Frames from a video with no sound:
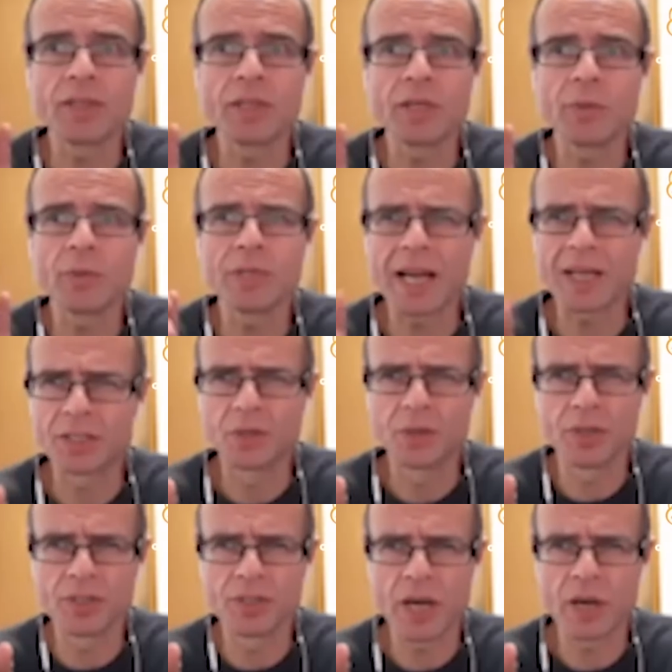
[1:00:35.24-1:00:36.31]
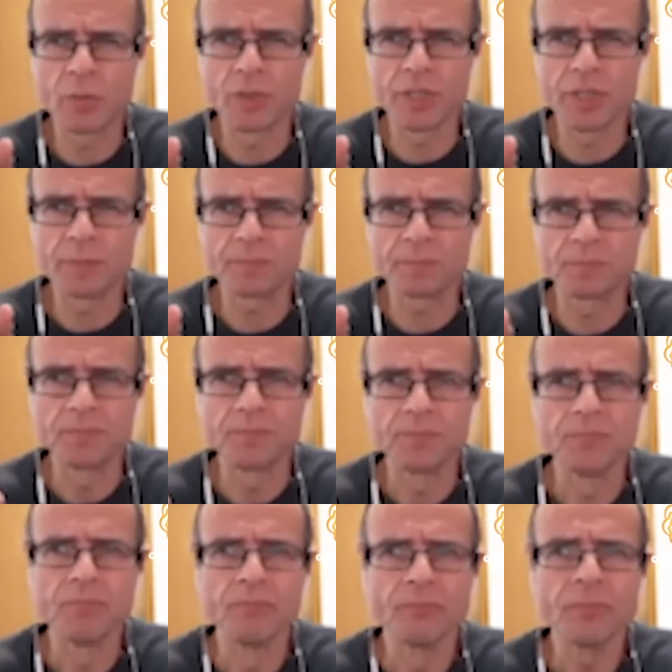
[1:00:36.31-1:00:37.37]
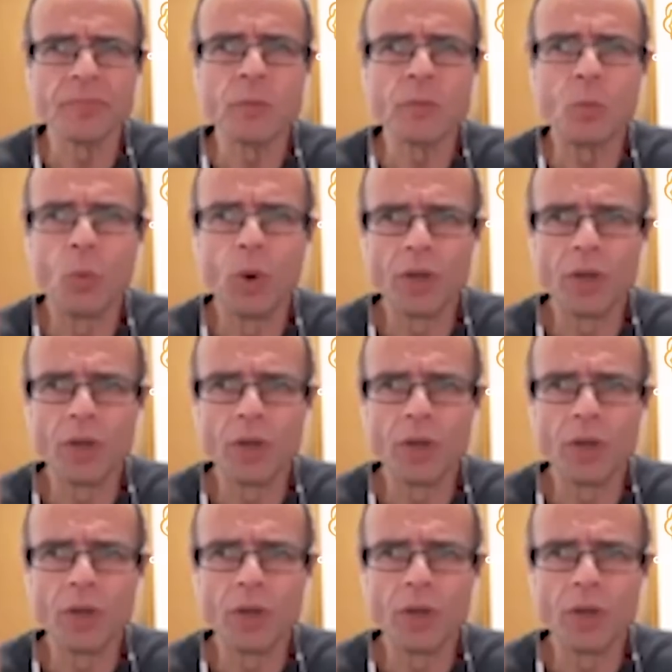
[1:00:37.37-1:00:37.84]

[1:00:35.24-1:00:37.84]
I think it was adenoids out, wasn't it? It was. It was